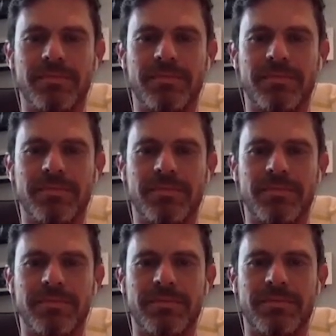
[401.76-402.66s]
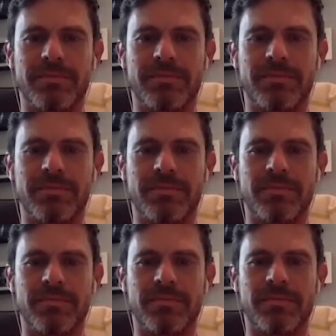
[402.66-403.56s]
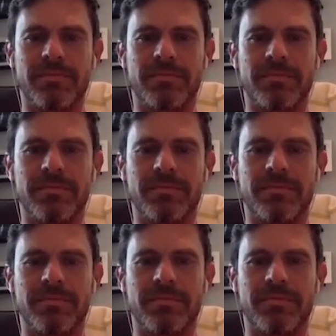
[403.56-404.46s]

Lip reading: No words are spoken by the person on screen.